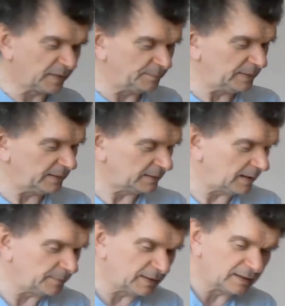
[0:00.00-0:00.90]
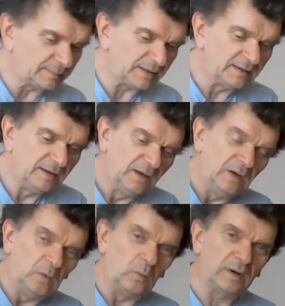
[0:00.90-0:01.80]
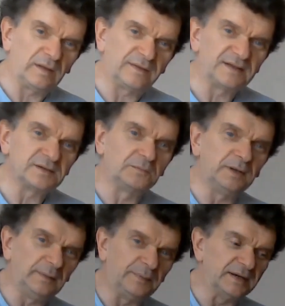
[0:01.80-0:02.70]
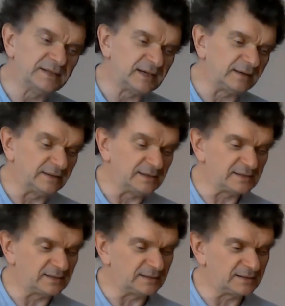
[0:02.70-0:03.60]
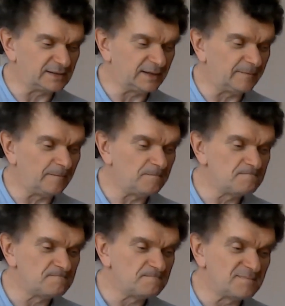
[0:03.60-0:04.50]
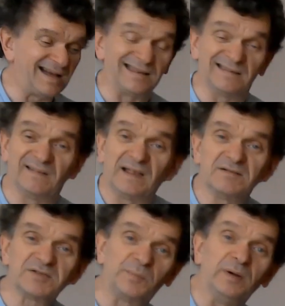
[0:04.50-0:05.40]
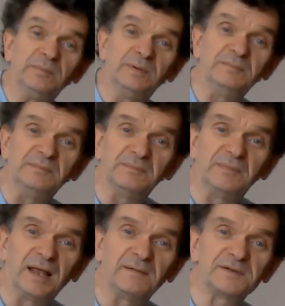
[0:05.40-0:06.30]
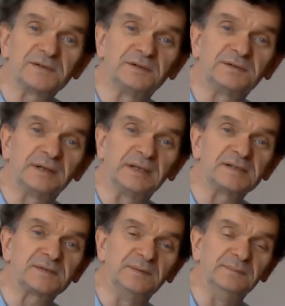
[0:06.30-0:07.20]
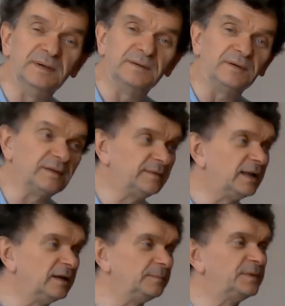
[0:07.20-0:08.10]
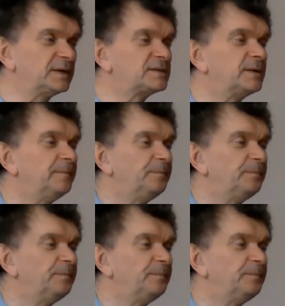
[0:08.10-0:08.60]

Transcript: and build it up a little bit. One of the things I will point out is that I don't think that was a problem when I was ordering this from Royal Valley Optics.